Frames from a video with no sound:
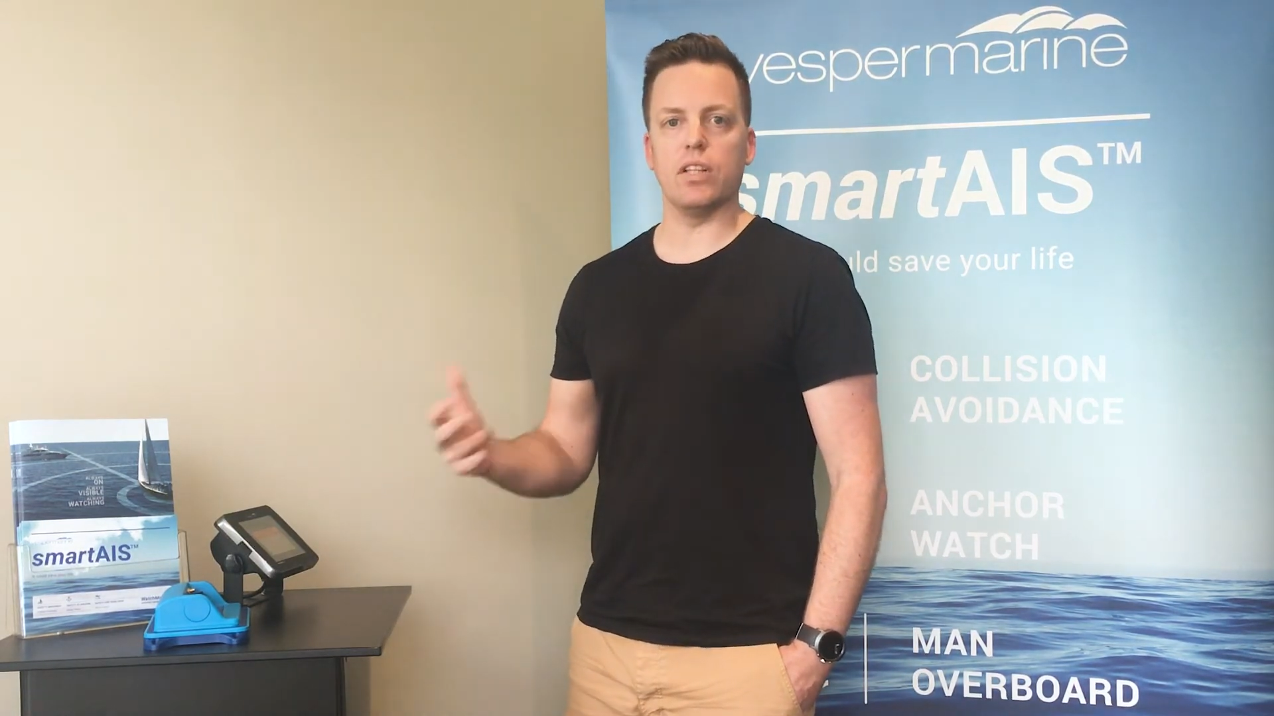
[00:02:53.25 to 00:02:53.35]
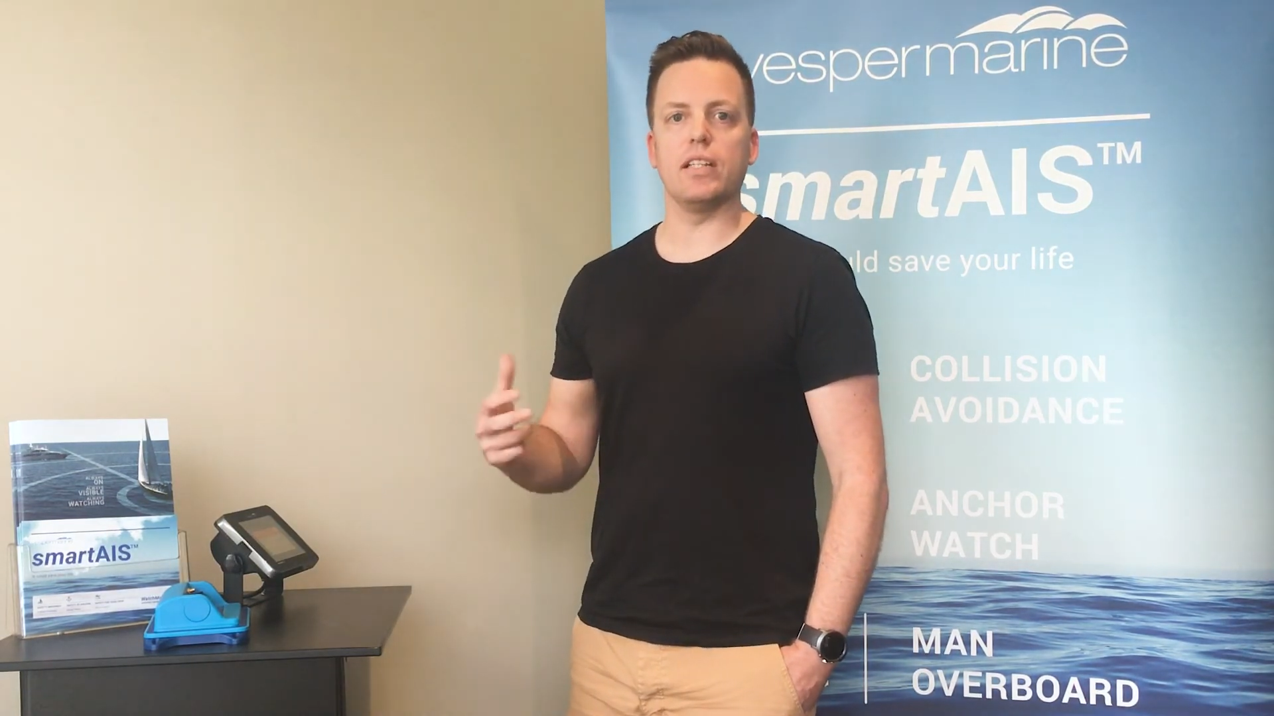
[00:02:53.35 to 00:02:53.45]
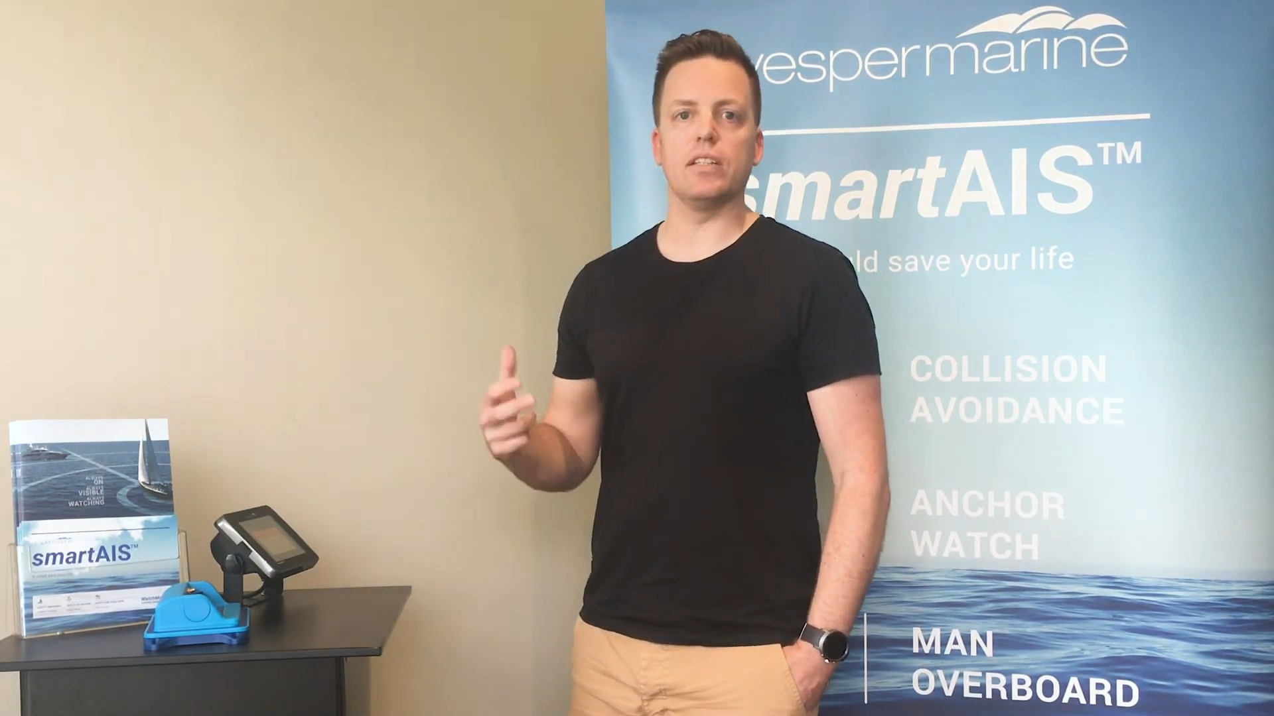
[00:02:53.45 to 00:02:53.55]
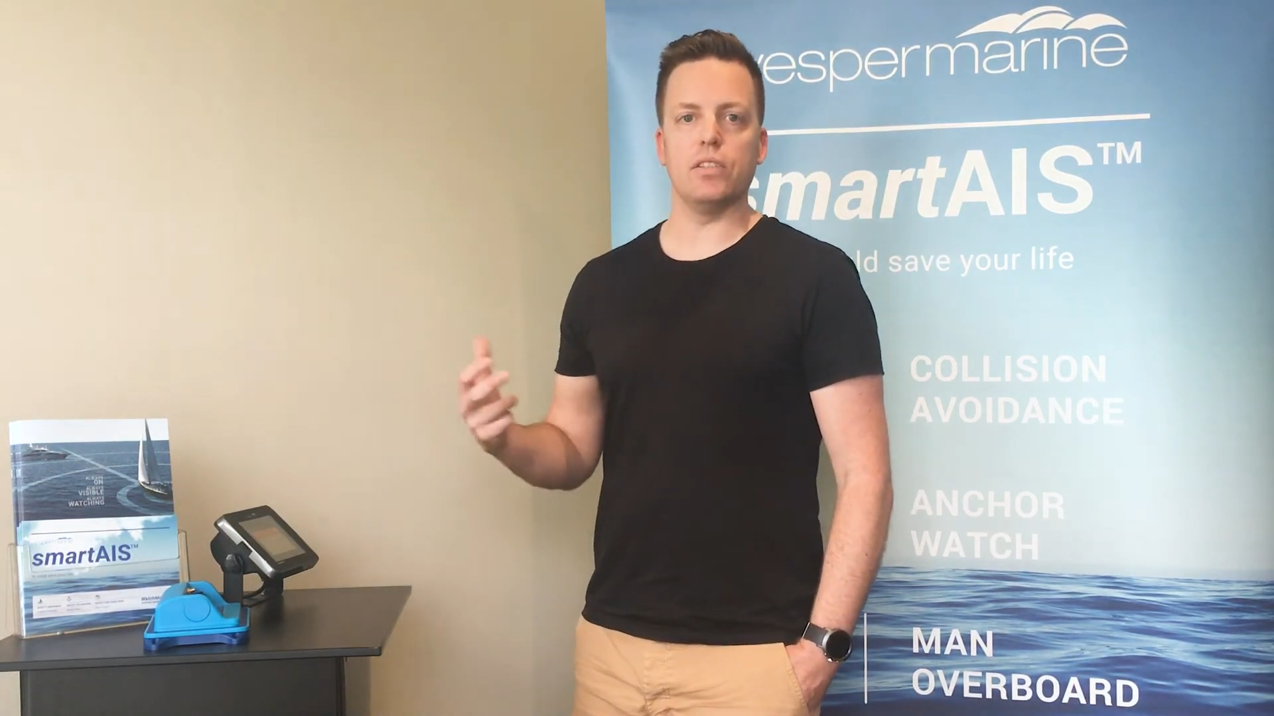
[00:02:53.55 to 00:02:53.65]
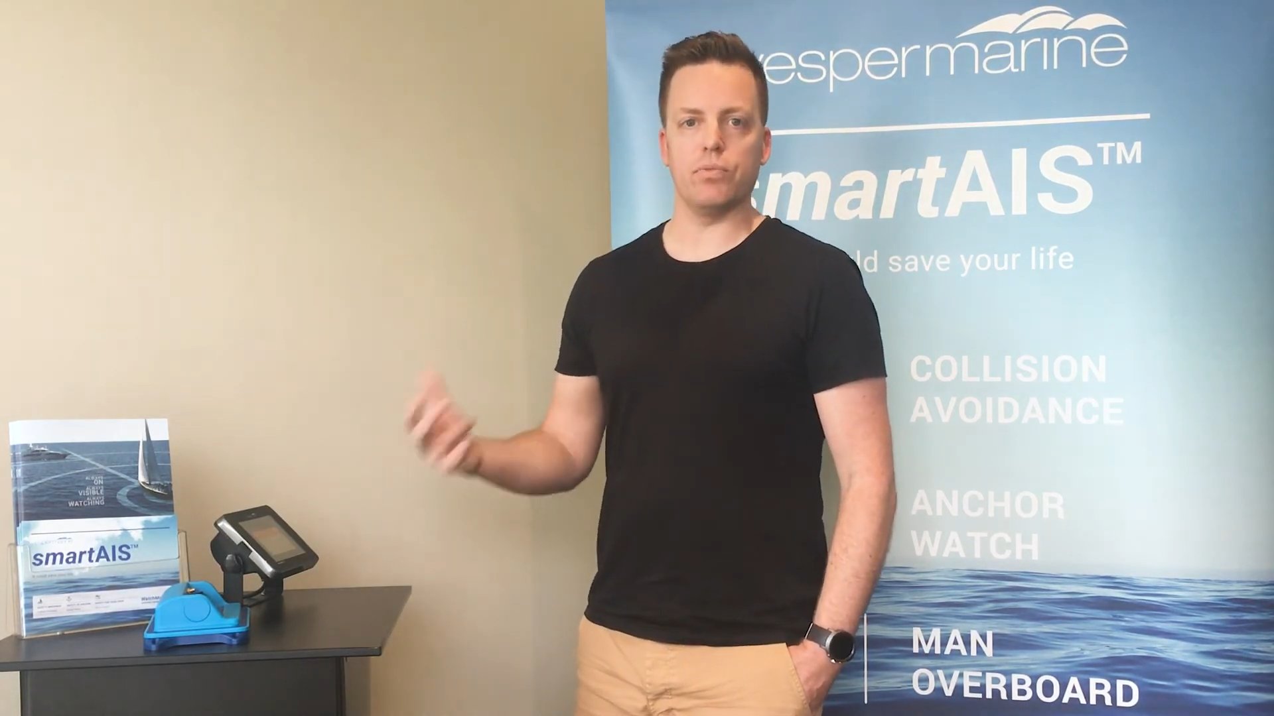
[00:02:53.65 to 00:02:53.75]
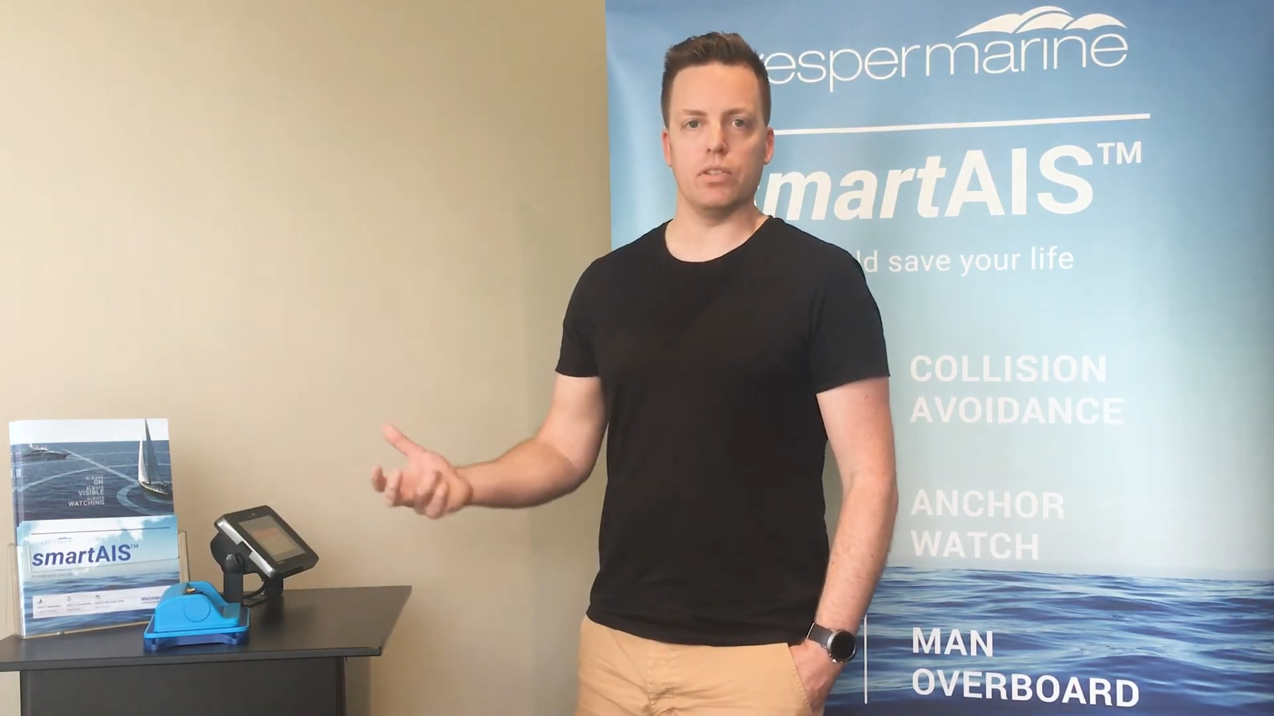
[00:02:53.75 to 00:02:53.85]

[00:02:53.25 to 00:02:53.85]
slightly